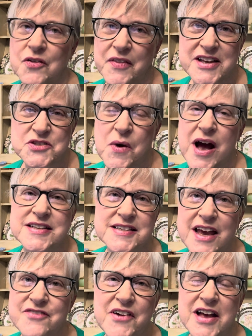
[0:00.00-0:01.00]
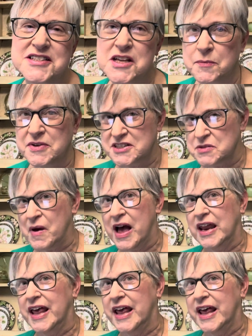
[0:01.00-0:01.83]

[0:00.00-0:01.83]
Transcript: That's why I say find something to smile